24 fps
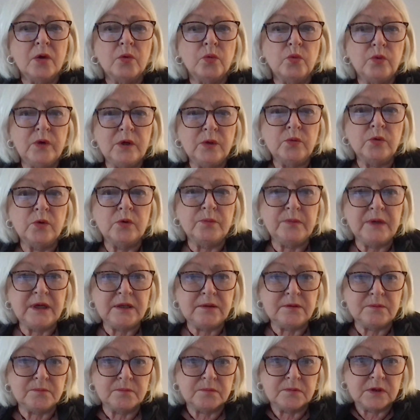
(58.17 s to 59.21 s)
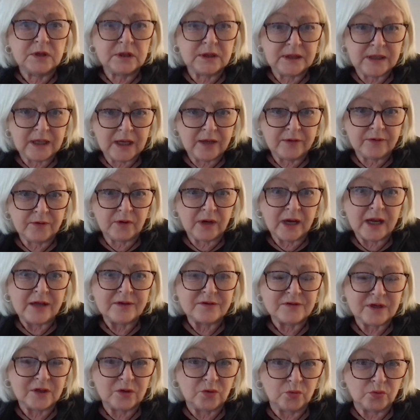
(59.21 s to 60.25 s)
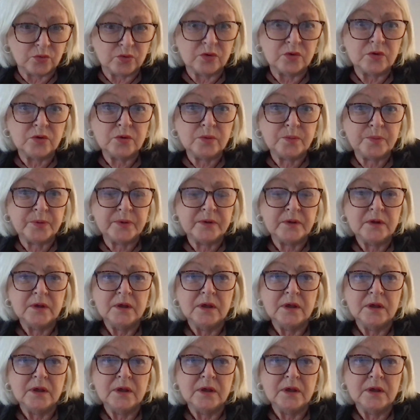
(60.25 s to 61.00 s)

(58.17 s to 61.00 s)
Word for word: we will meet together as a group